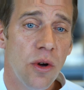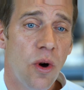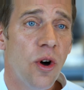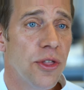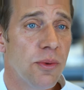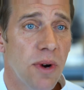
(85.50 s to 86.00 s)

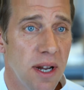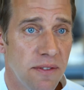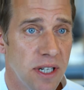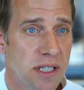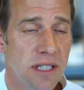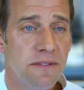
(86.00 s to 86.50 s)
All three
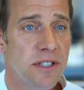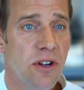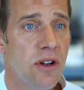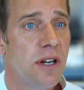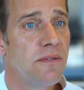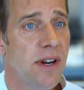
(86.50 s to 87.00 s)
of us have
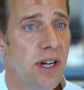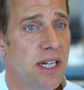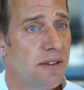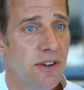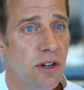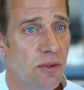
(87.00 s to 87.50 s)
started very
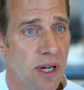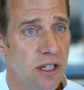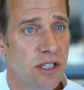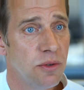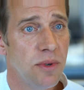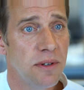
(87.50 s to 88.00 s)
different
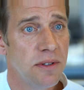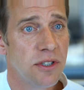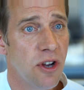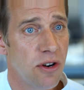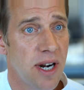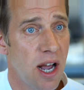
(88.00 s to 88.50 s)
careers than we
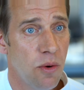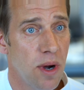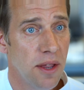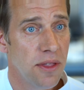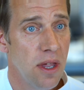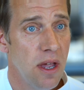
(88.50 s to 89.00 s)
started out
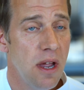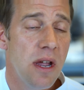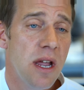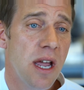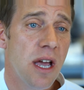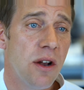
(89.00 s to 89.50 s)
with,
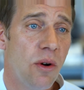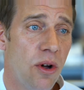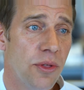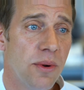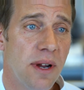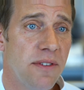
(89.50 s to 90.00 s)
and
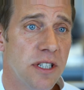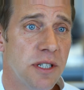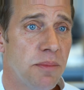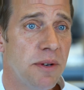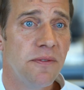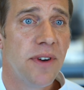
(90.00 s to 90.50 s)
all three of us
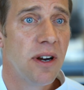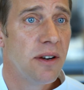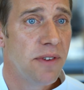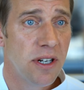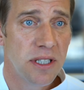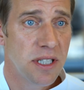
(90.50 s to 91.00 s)
have been very,
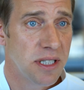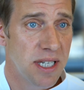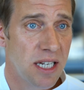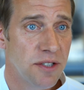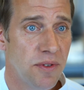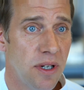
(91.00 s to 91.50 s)
very
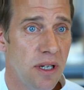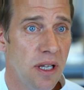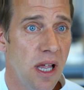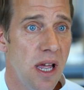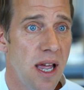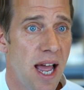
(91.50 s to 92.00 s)
successful
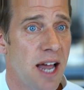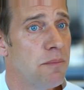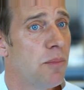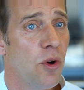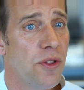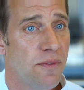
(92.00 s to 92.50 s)

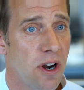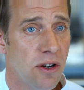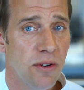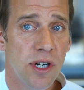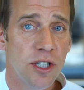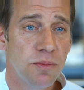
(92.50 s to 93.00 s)
at both of our
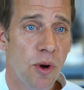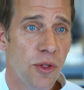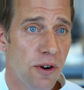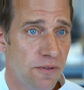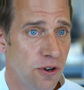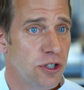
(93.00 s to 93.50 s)
careers,
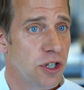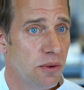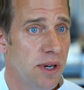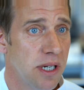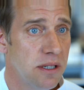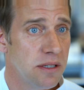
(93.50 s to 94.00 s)
both our first
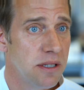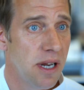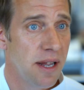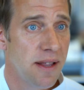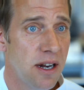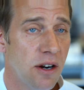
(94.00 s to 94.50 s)
careers
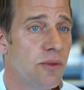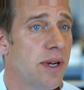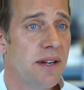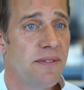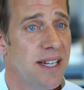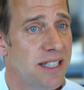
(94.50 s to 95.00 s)
and then our
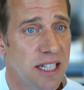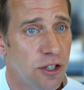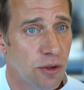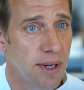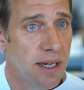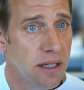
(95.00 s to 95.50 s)
reinvented
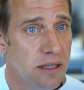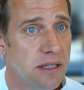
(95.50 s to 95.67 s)
careers.